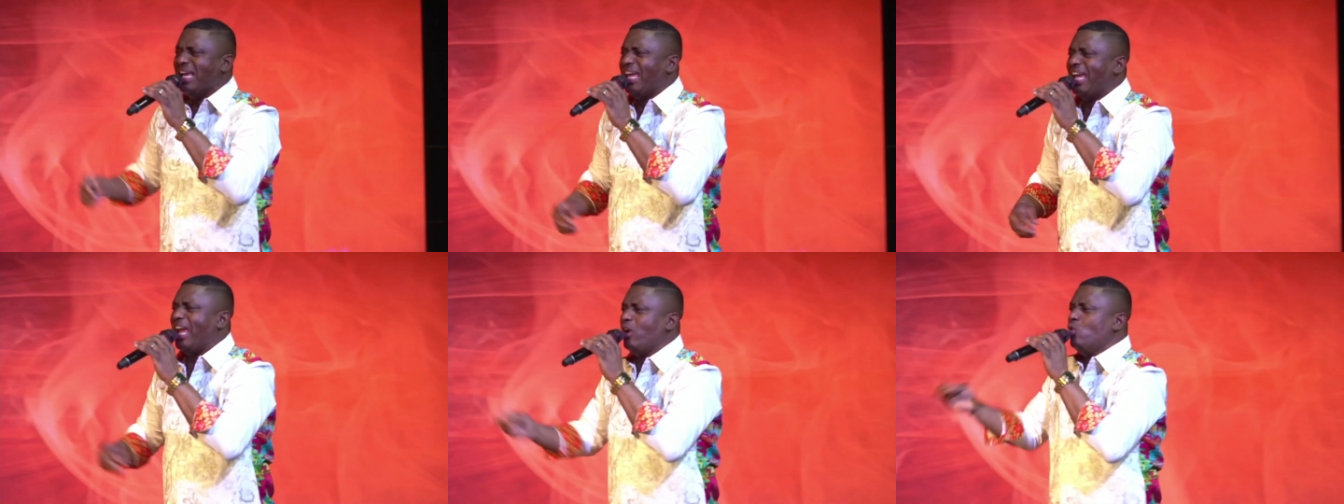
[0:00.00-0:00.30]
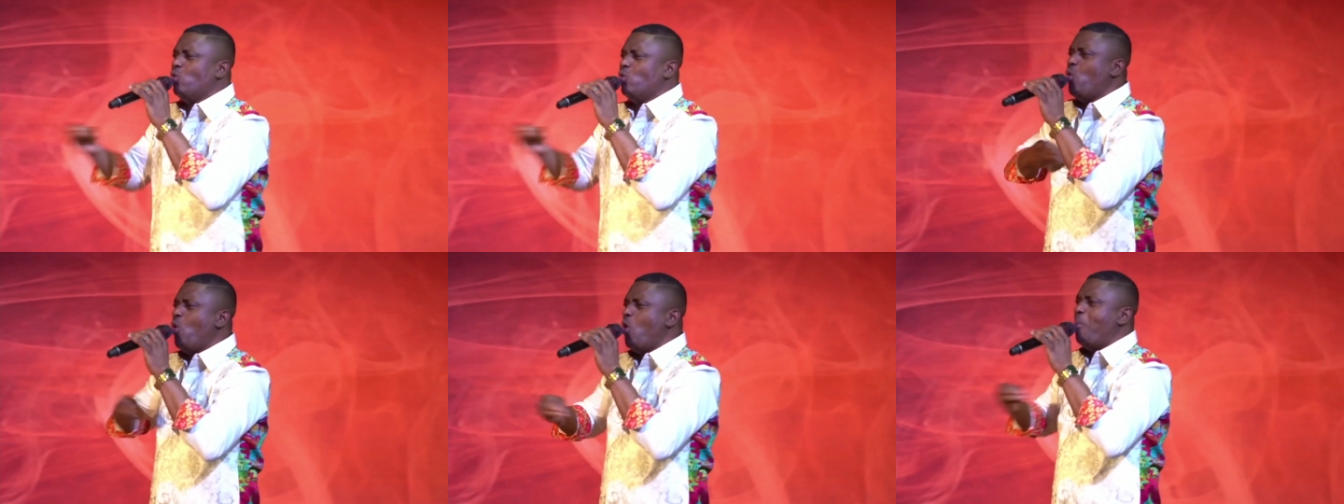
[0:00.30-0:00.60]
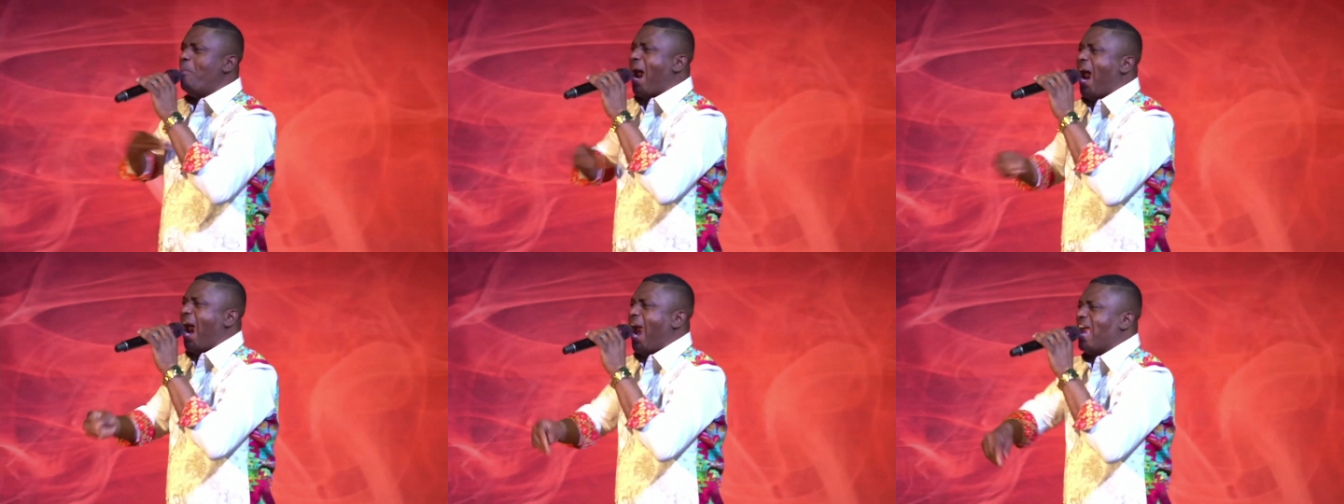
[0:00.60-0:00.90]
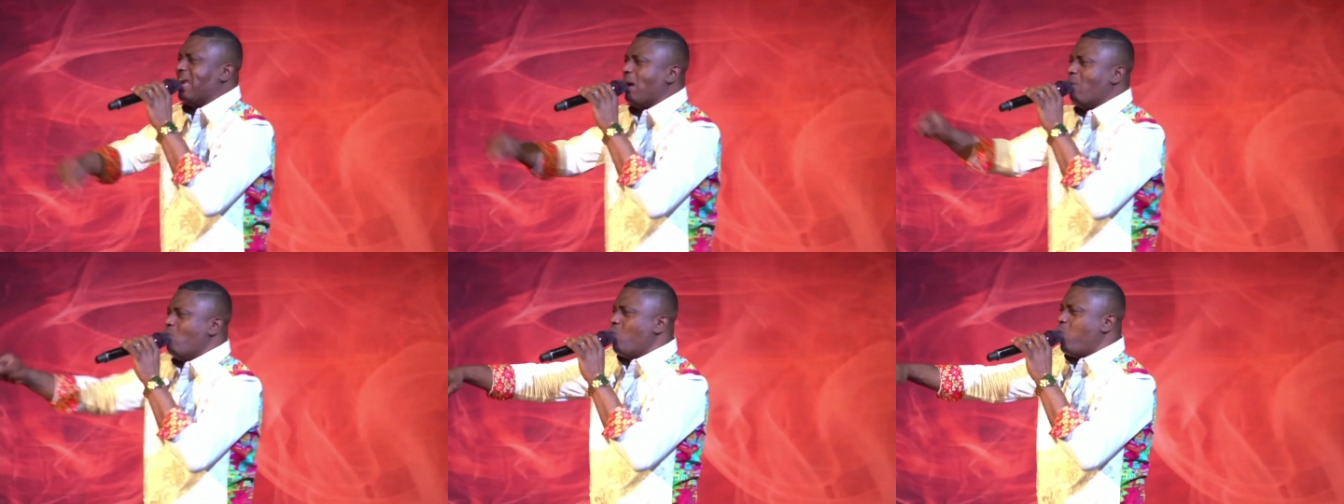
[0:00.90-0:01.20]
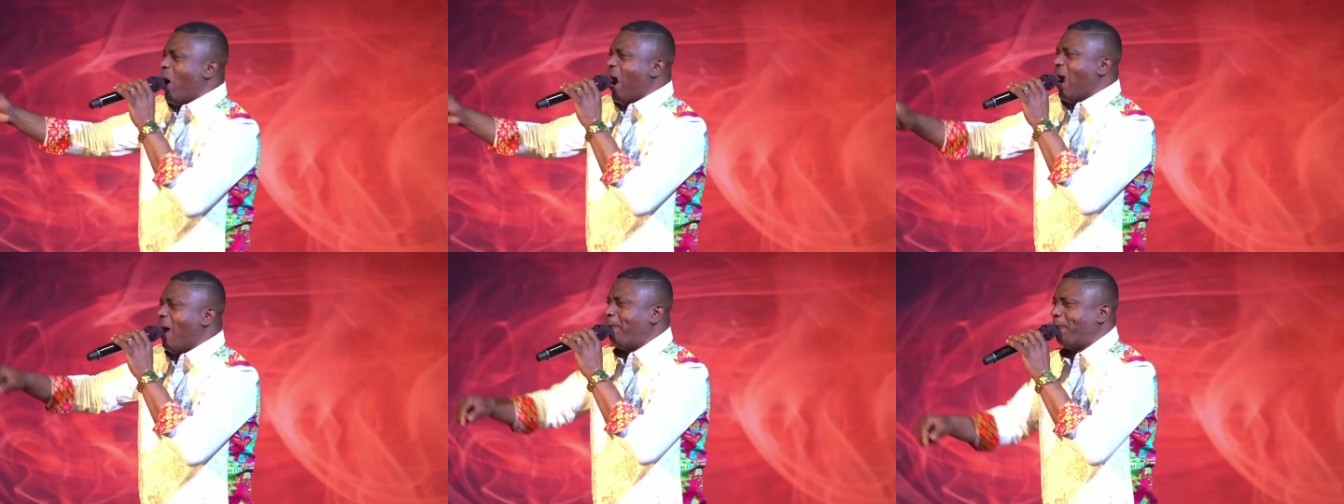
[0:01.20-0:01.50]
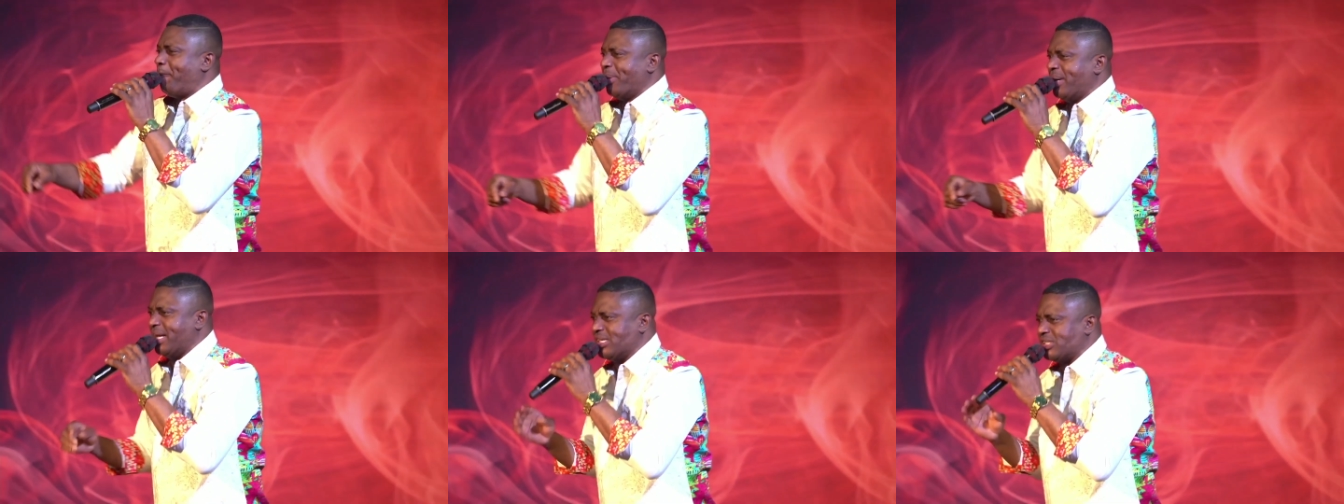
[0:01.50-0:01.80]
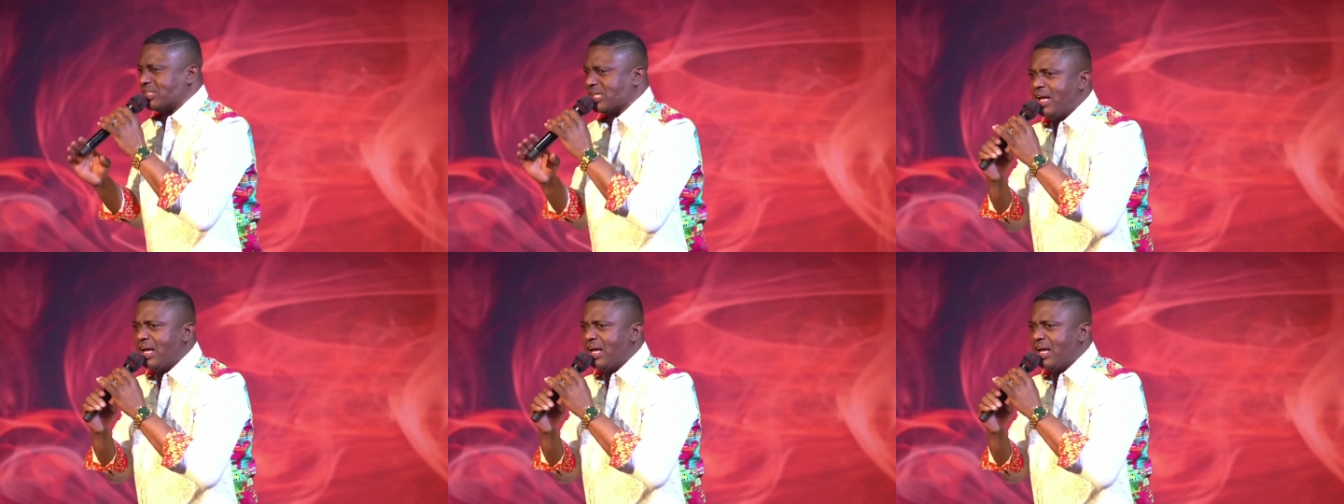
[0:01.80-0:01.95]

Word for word: in whom I am well pleased.